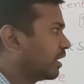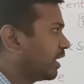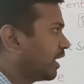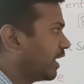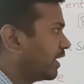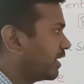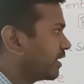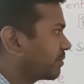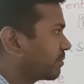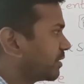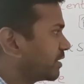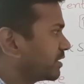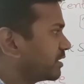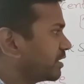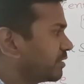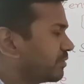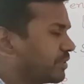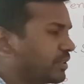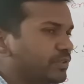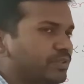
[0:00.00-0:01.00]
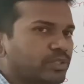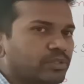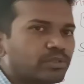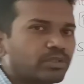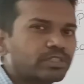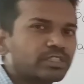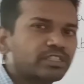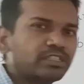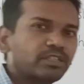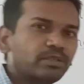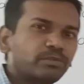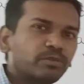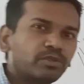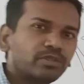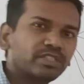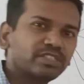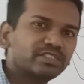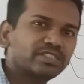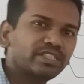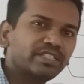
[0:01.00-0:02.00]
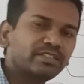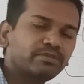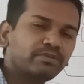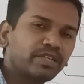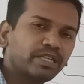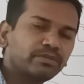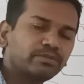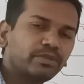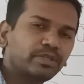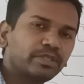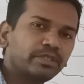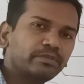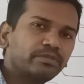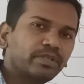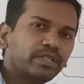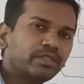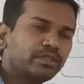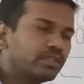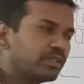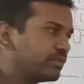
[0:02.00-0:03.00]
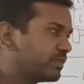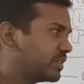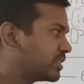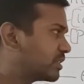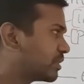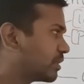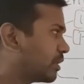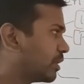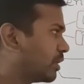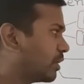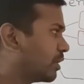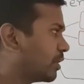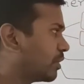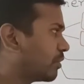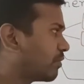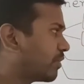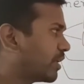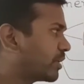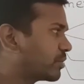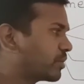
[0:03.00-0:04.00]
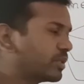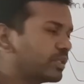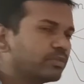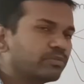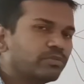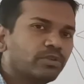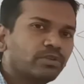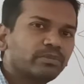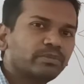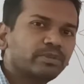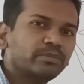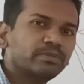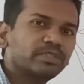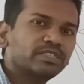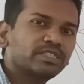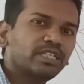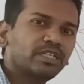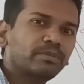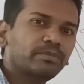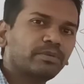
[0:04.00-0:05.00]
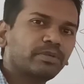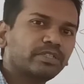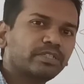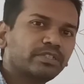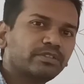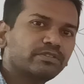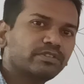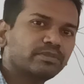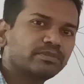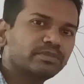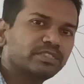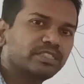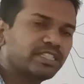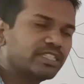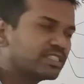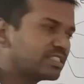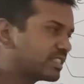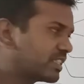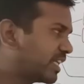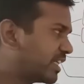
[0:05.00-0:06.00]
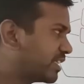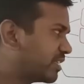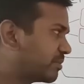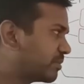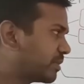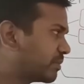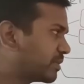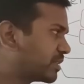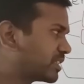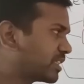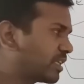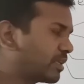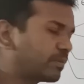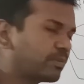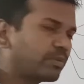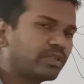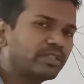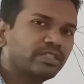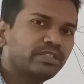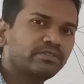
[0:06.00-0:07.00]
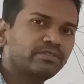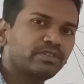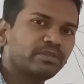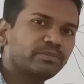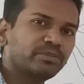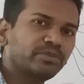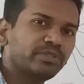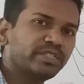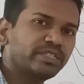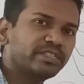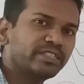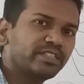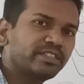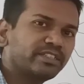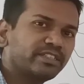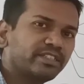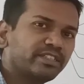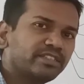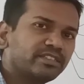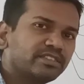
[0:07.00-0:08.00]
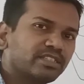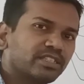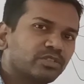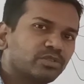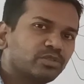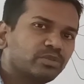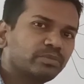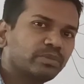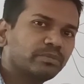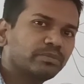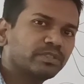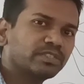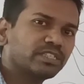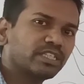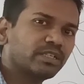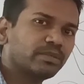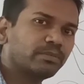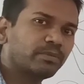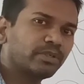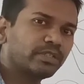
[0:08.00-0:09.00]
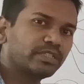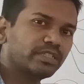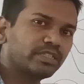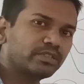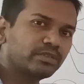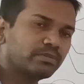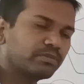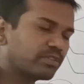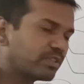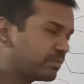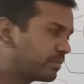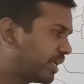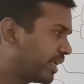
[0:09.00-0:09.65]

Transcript: and at present when you are talking about the strength 545, in which 524 members are appointed from states, 19 members are appointed from union territories, and 2 members are appointed from